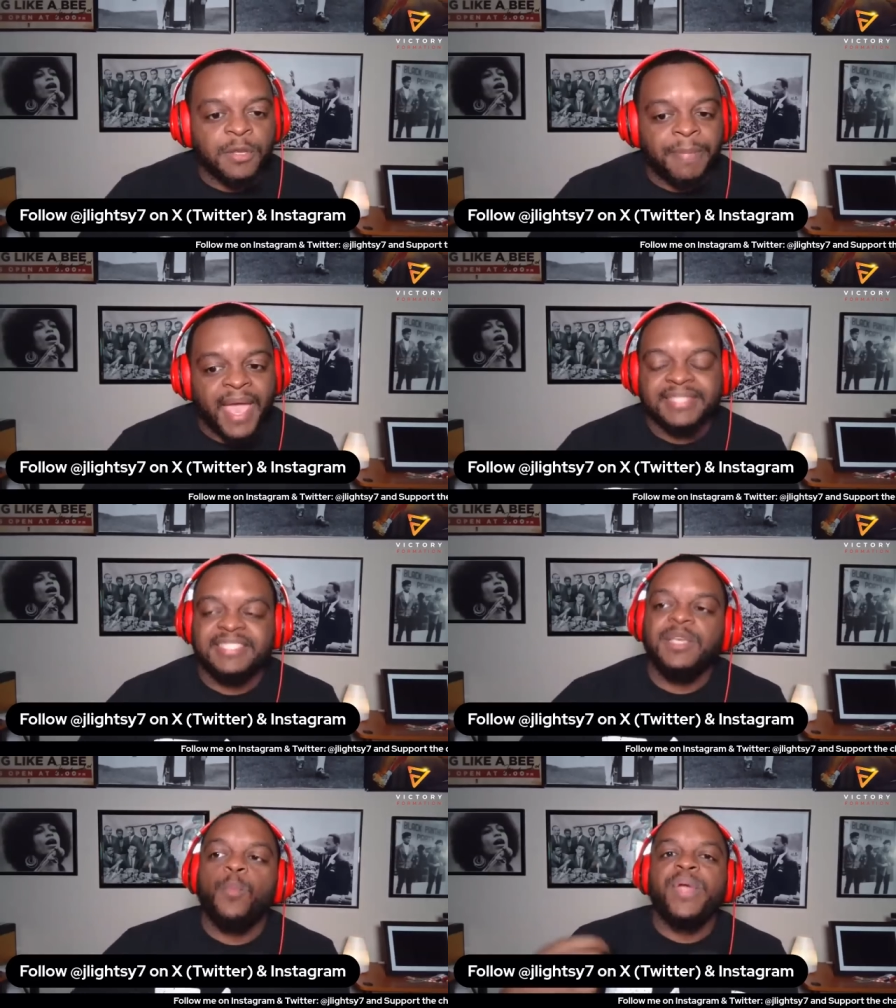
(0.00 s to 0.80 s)
your back.
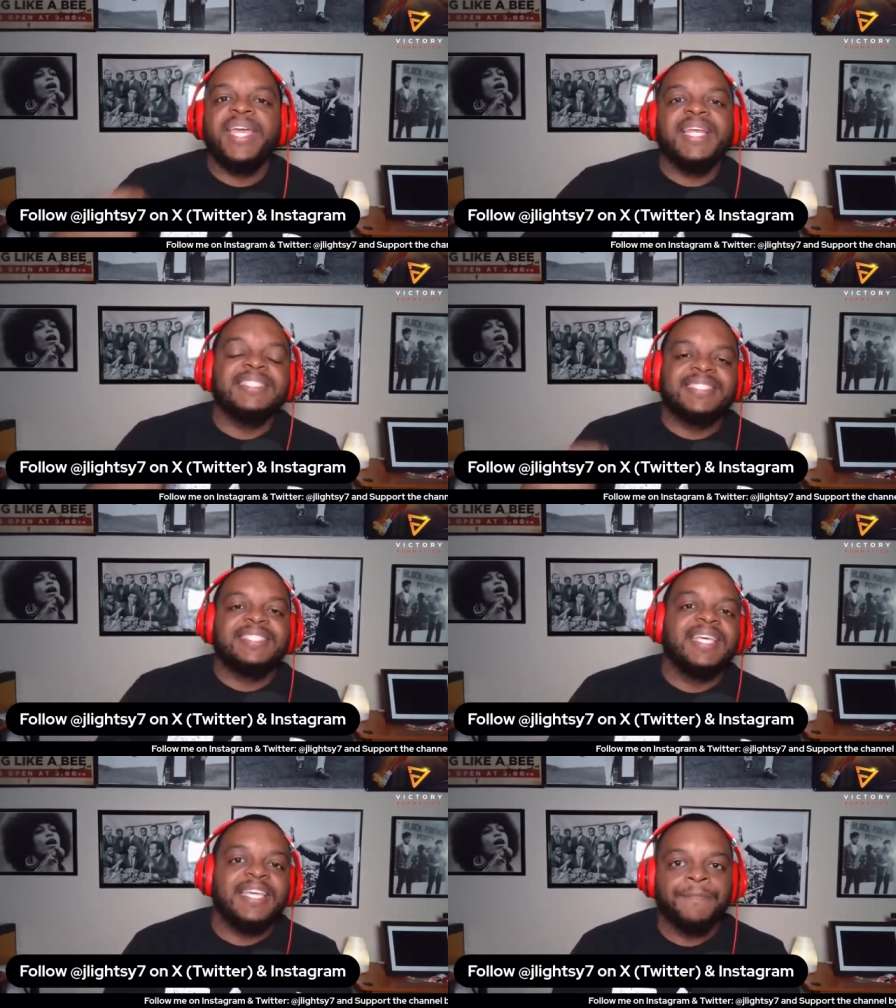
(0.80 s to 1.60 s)
See, we didn't
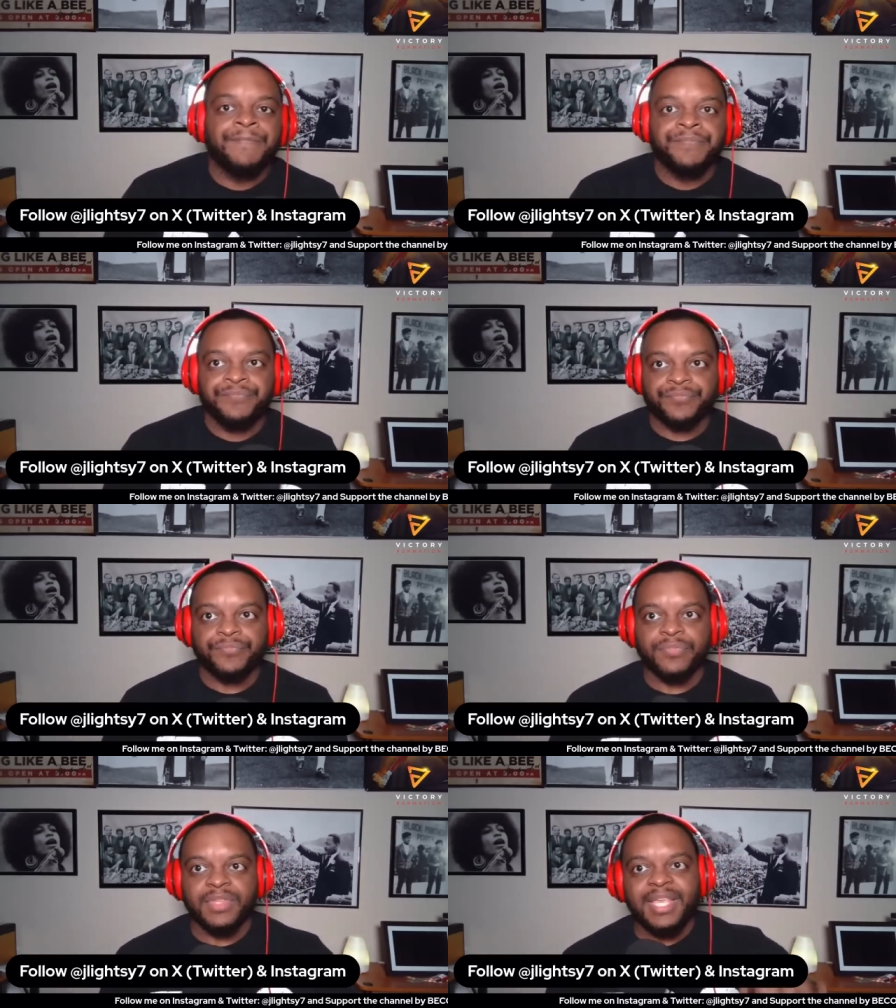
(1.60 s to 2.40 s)
see
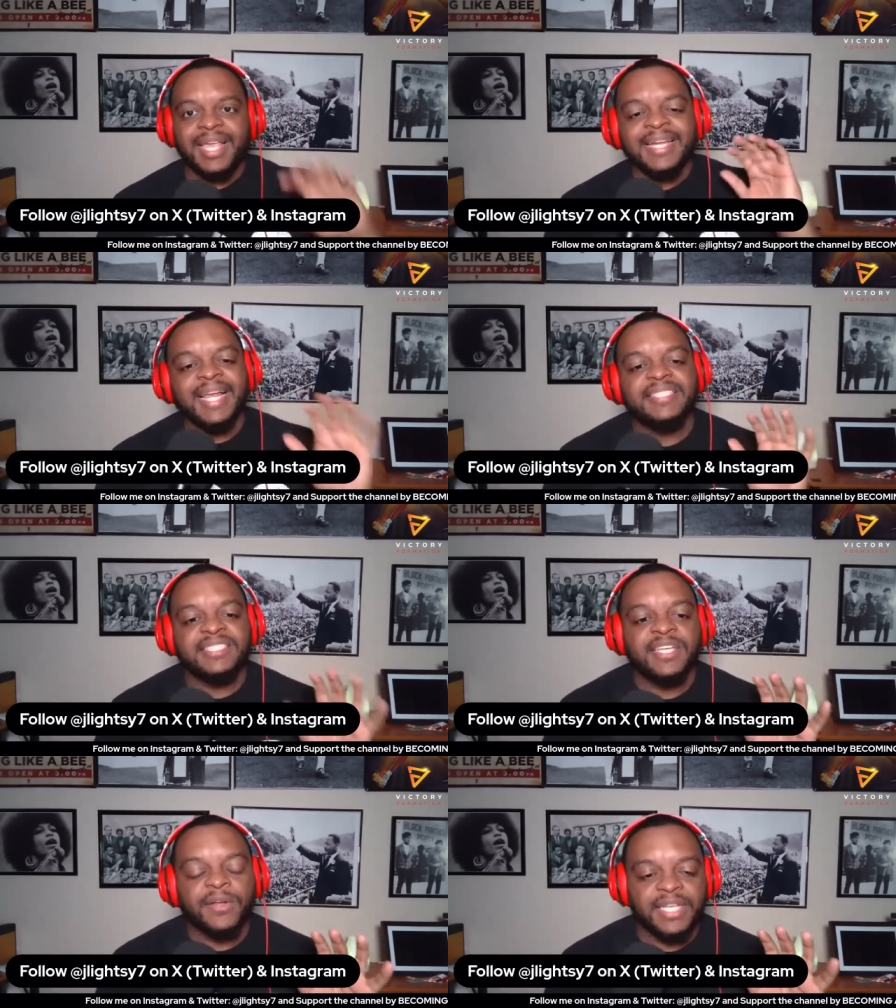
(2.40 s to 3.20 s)

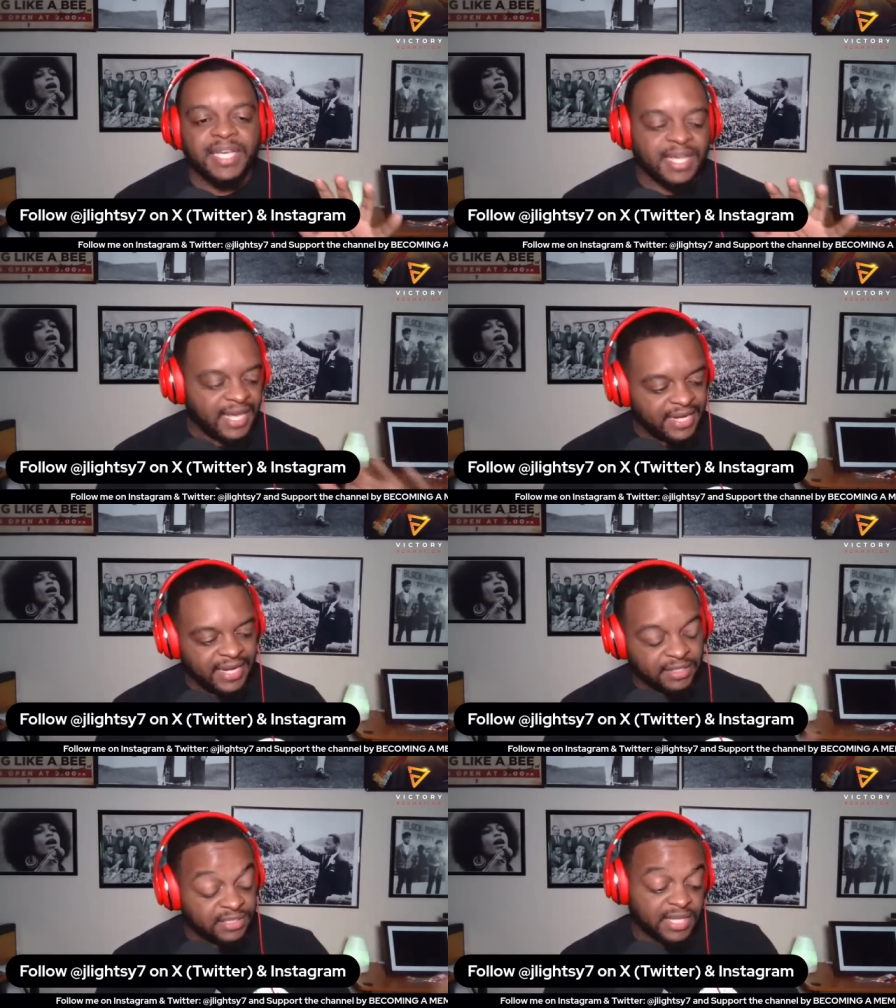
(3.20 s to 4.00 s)
necessarily and
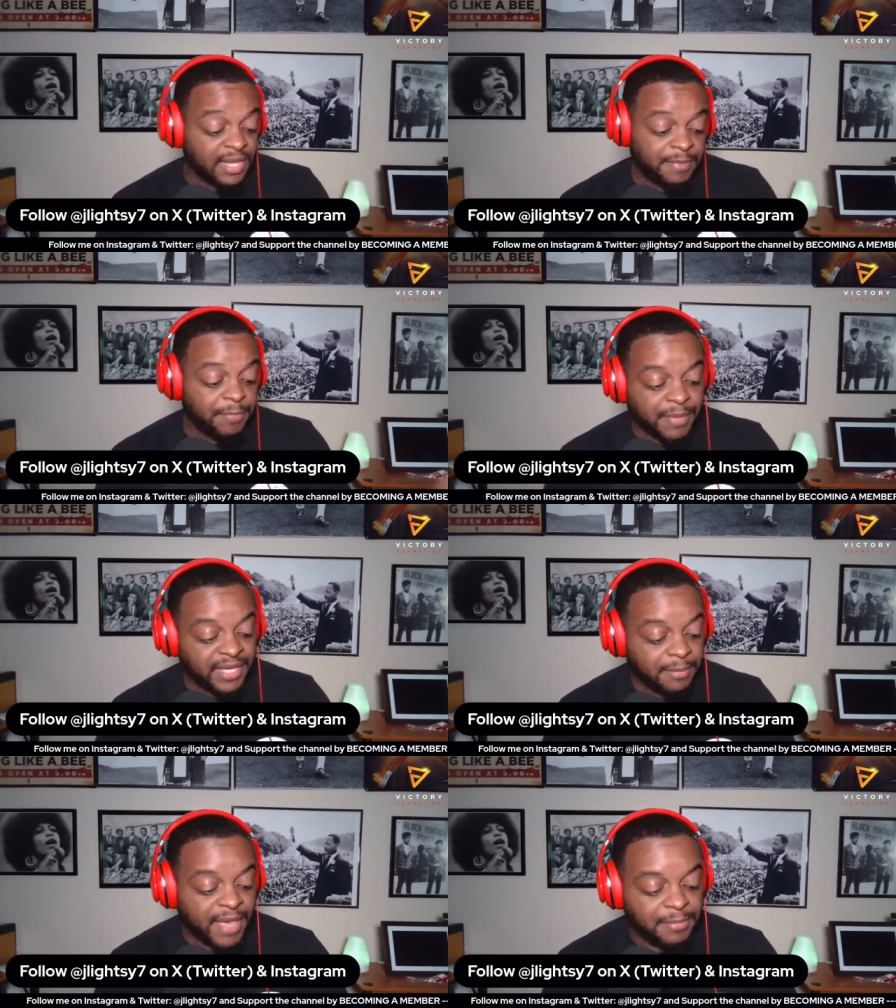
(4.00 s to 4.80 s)
here's the thing people might
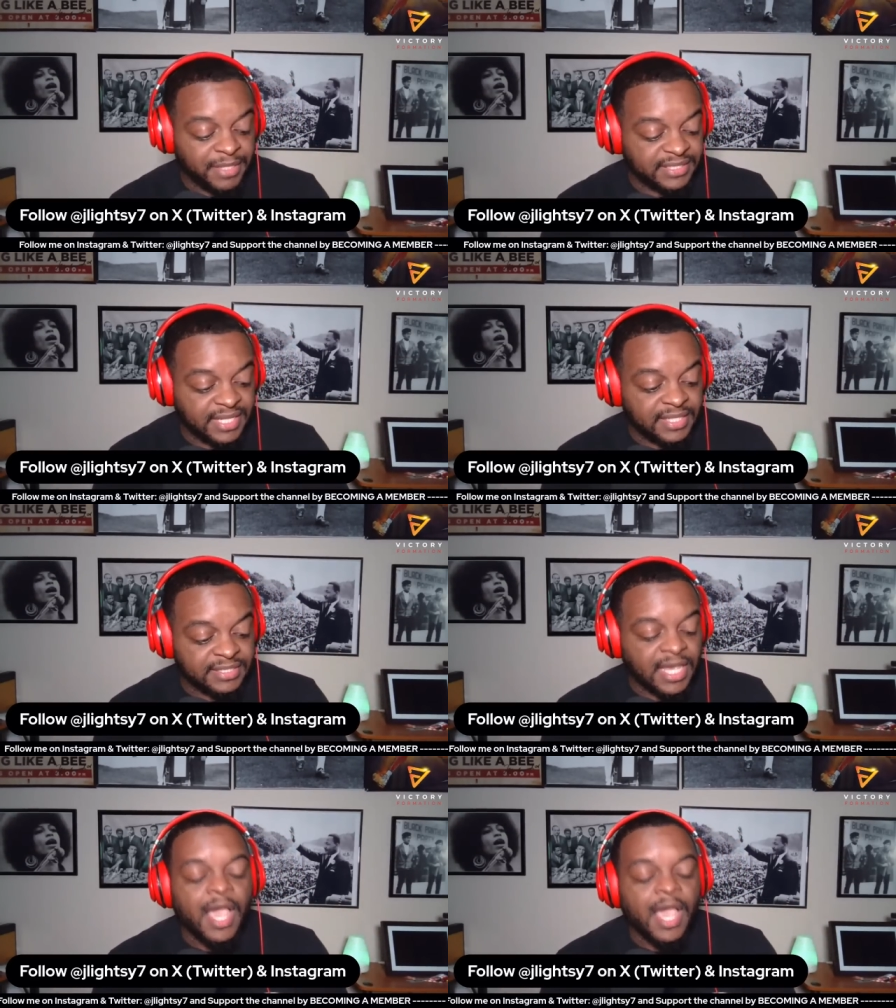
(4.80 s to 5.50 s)
get mad at me at saying this